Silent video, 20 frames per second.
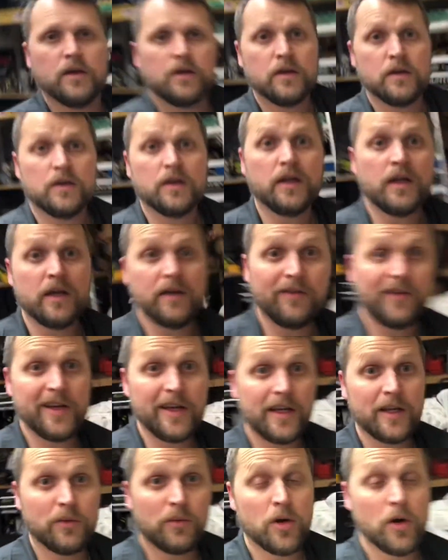Good
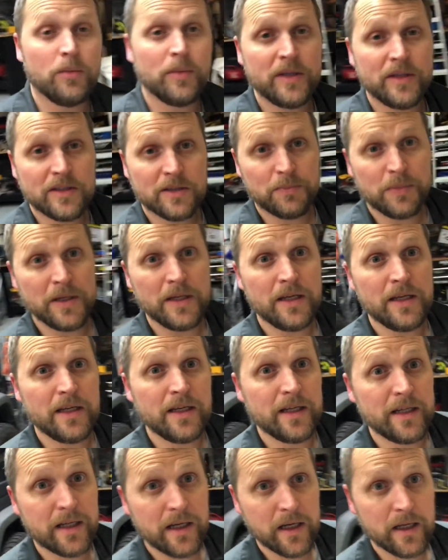evening, Roaming
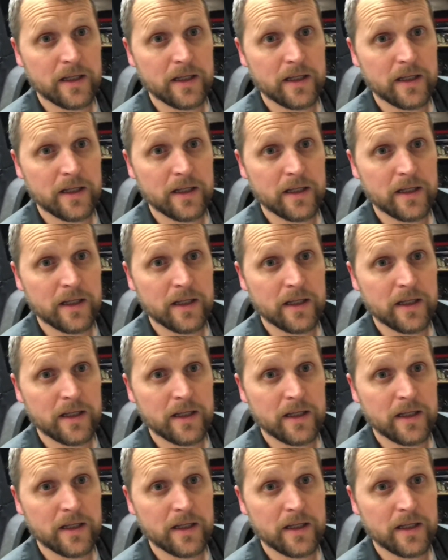Speed.